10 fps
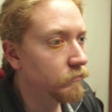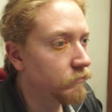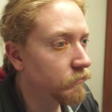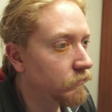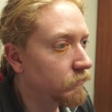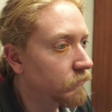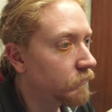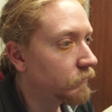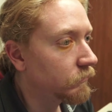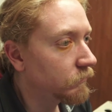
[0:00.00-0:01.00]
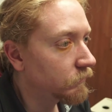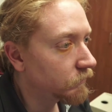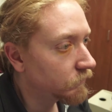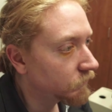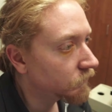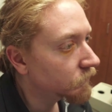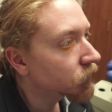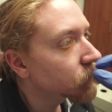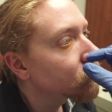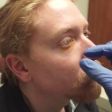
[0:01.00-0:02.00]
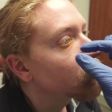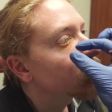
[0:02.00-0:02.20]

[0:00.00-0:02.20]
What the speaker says: (silence)